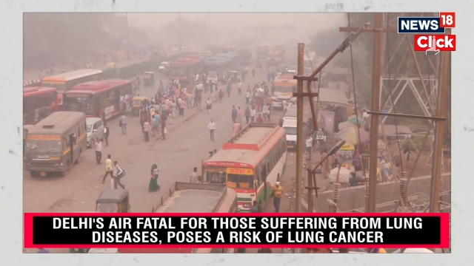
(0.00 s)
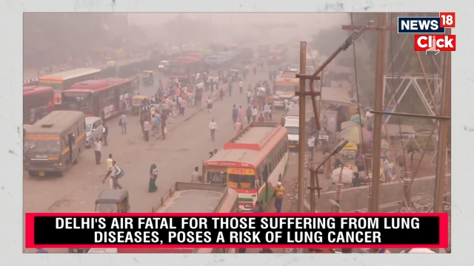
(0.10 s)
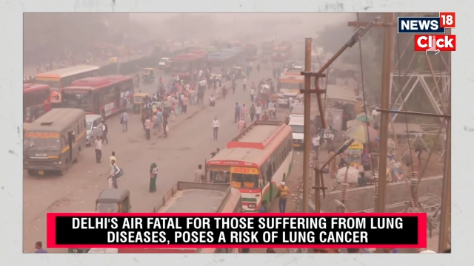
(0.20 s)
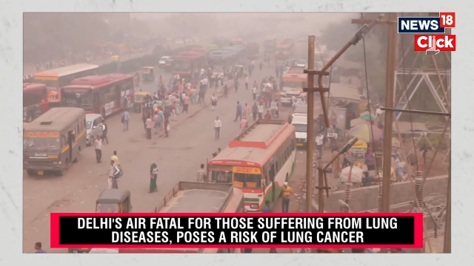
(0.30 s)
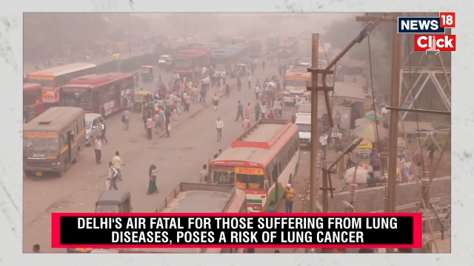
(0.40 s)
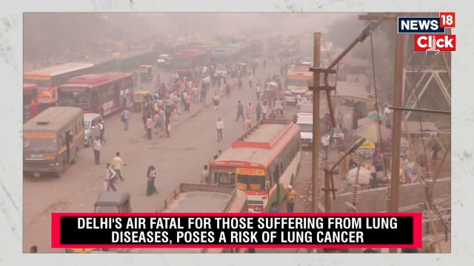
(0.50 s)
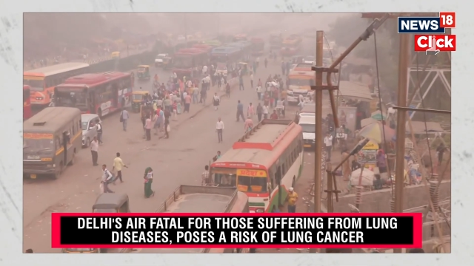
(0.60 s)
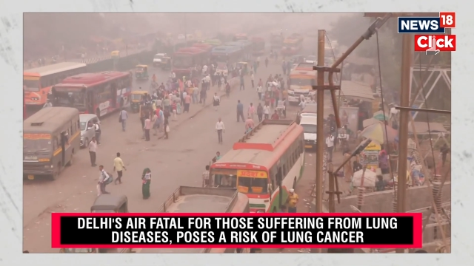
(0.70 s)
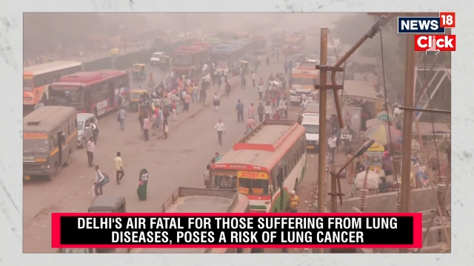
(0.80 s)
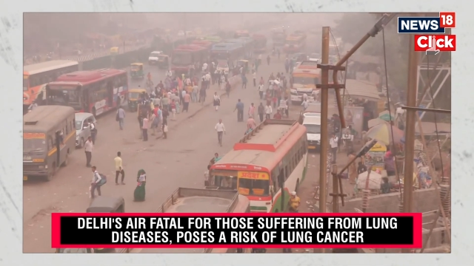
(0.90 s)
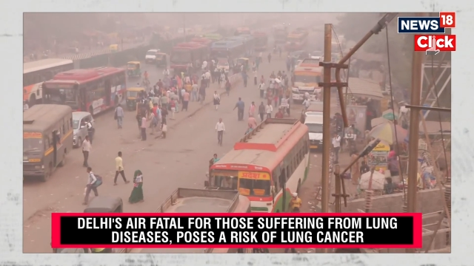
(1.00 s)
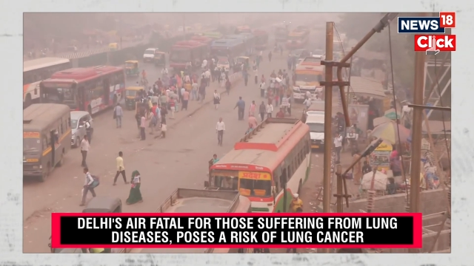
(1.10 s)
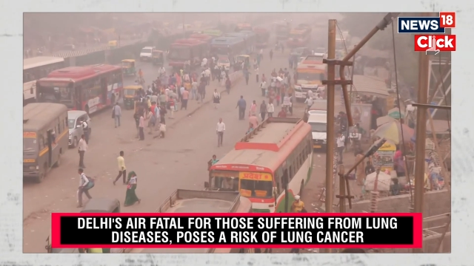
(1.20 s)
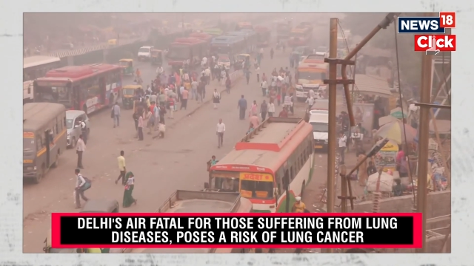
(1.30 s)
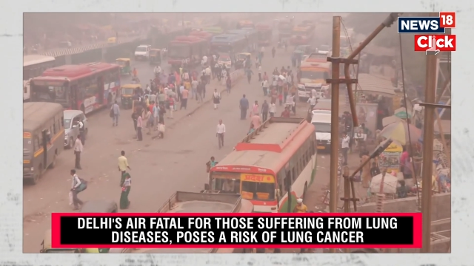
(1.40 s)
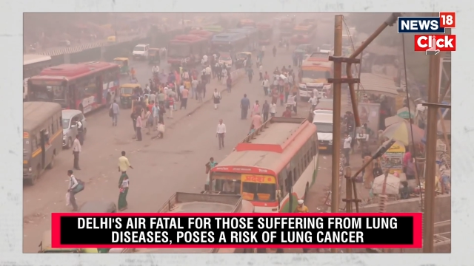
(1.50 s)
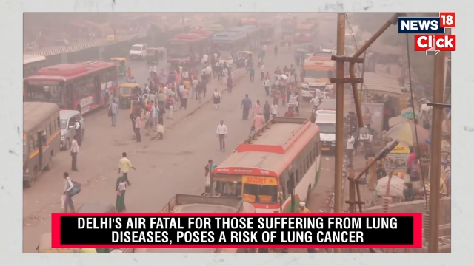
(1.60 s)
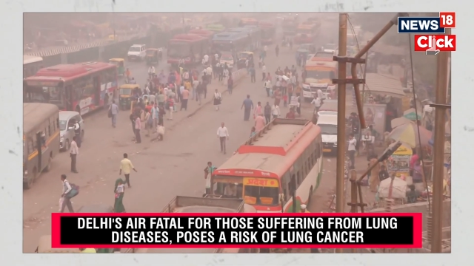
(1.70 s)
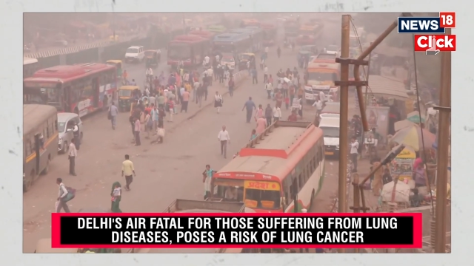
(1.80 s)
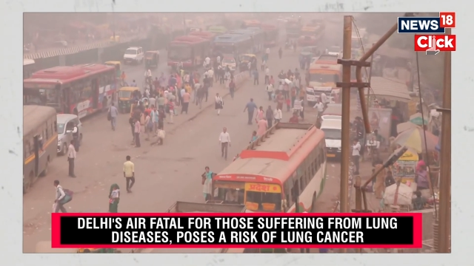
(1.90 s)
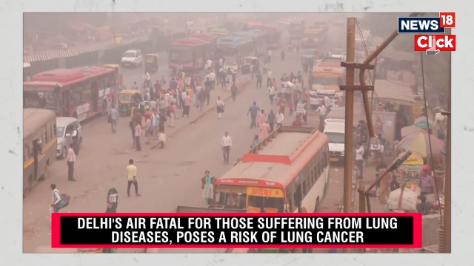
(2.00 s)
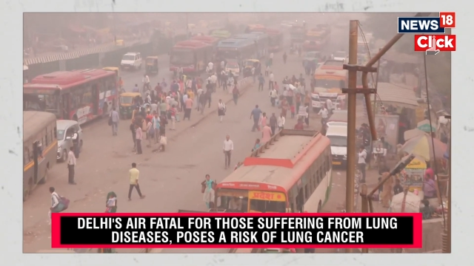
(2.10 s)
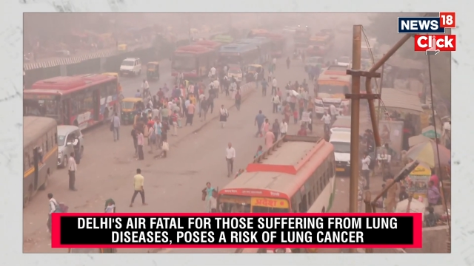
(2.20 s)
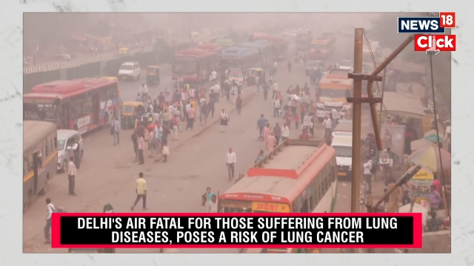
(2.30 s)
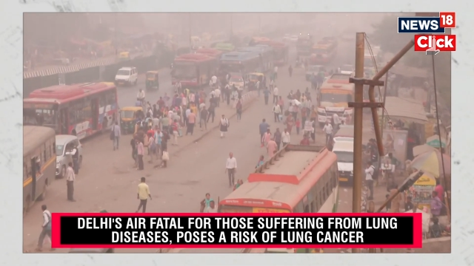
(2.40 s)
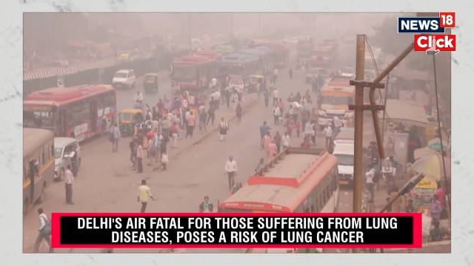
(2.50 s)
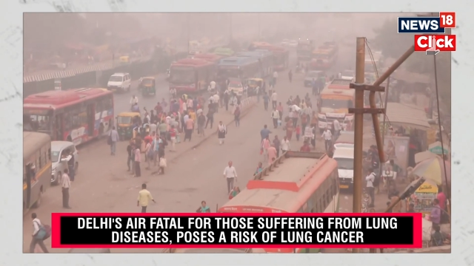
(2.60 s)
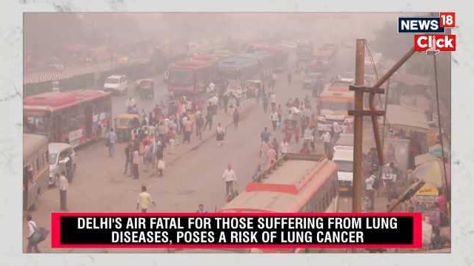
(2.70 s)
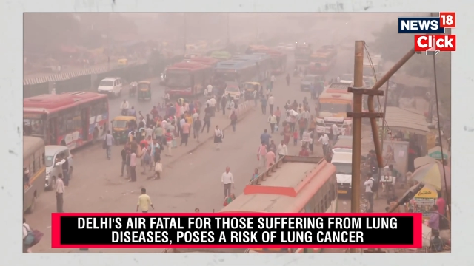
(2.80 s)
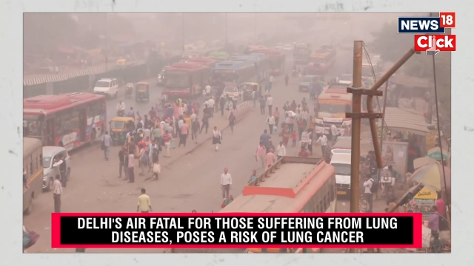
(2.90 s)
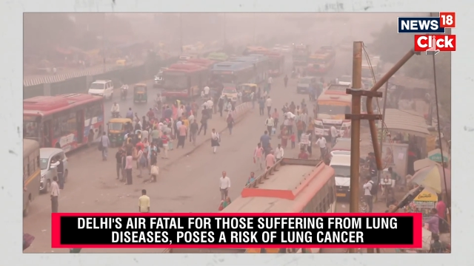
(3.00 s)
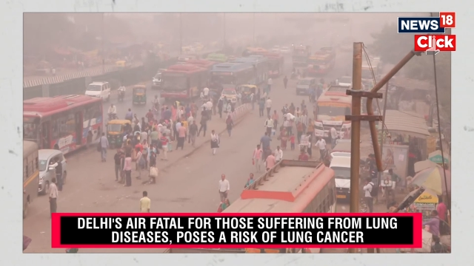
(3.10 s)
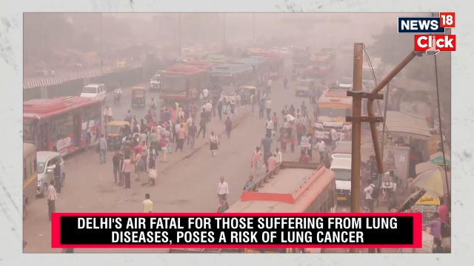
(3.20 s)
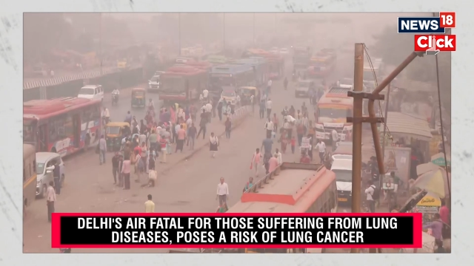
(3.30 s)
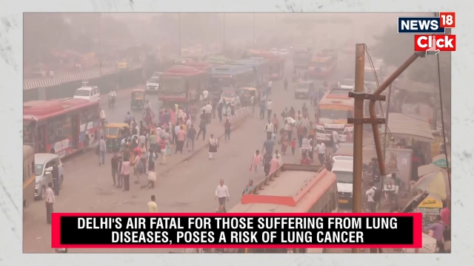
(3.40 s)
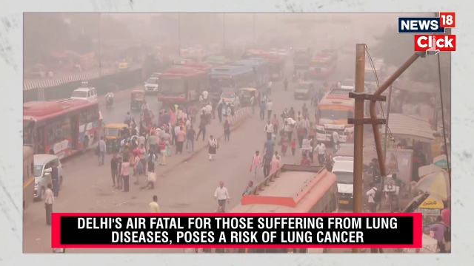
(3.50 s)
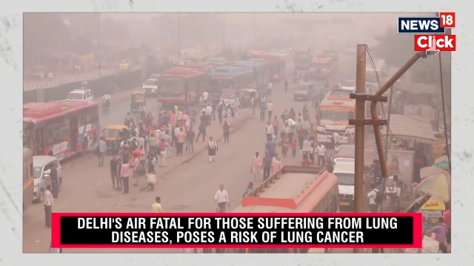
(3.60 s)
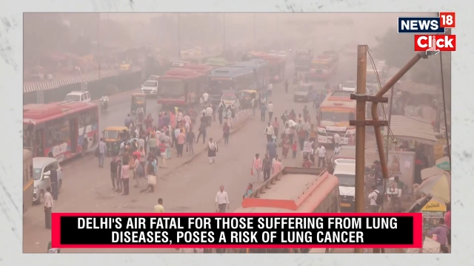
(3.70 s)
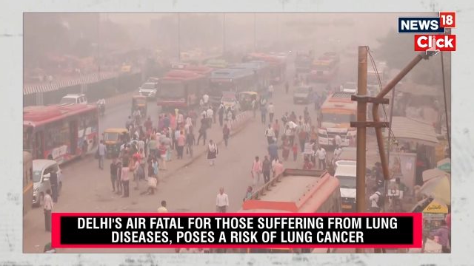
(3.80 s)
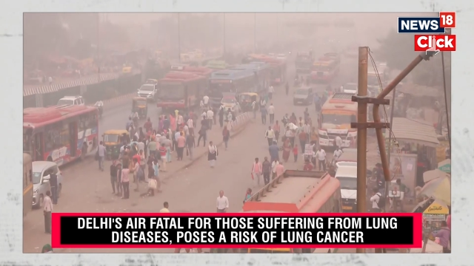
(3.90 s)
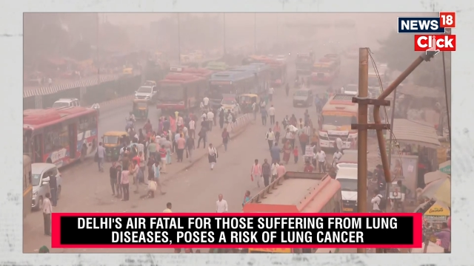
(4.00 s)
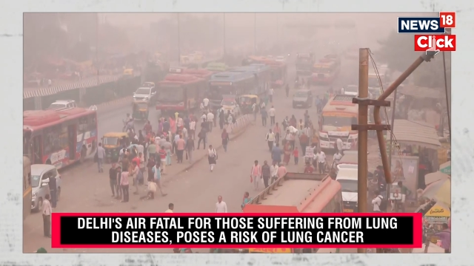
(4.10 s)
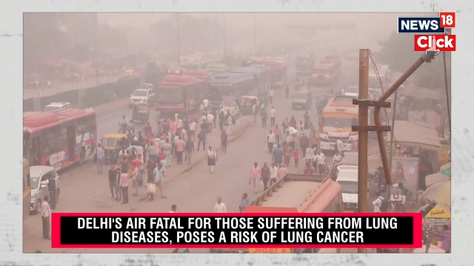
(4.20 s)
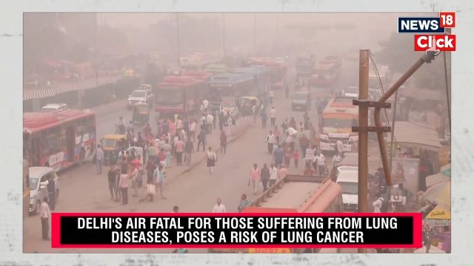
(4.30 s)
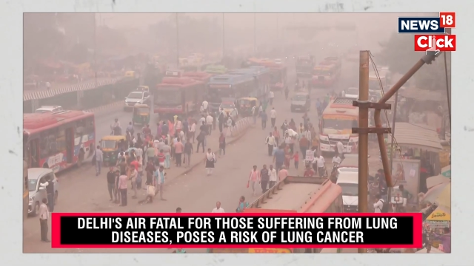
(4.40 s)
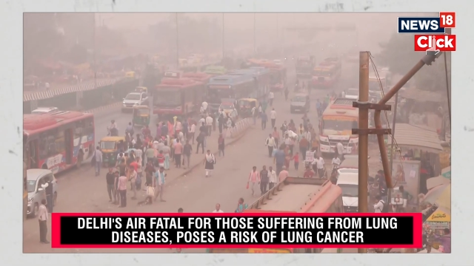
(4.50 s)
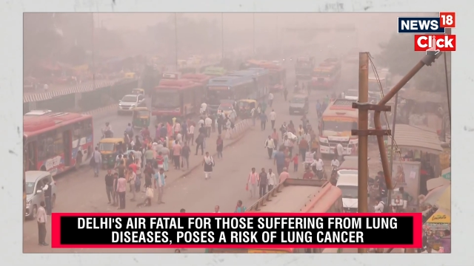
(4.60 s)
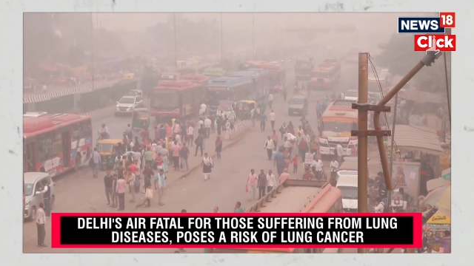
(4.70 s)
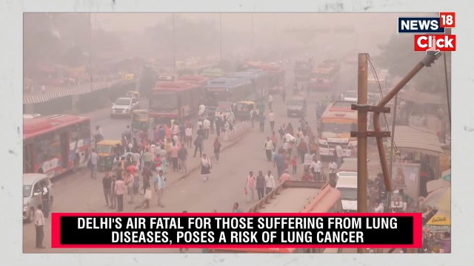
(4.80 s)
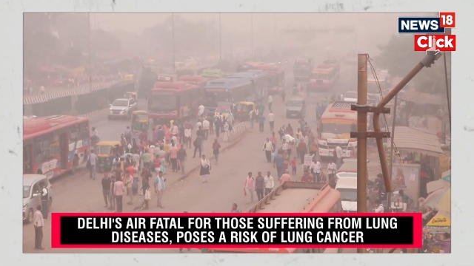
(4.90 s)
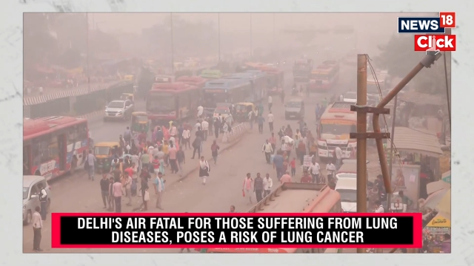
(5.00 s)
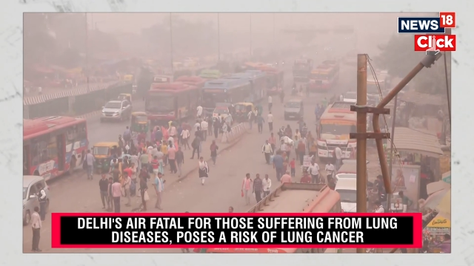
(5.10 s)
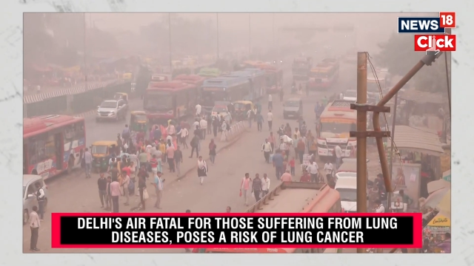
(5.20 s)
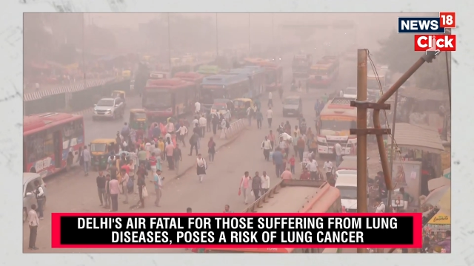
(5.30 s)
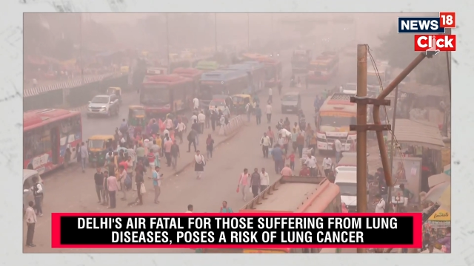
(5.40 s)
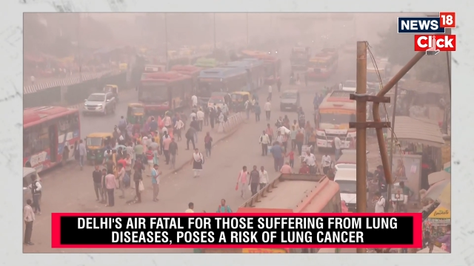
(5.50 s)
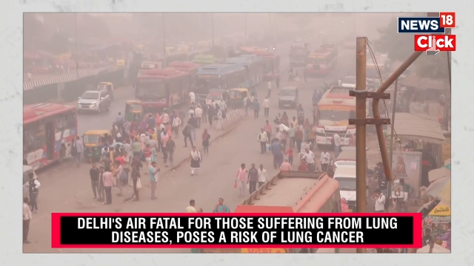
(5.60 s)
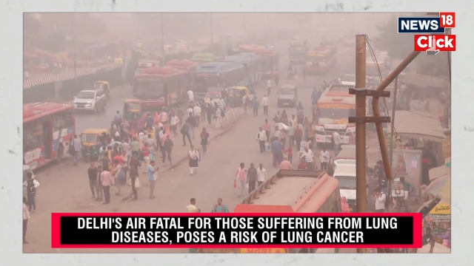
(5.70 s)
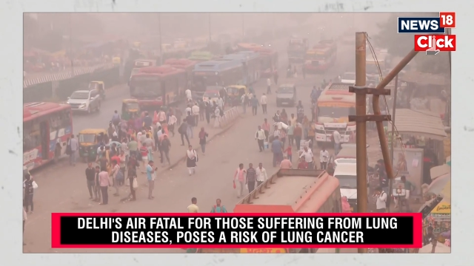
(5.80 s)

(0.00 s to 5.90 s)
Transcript: No face is visible, so there are no lips to read.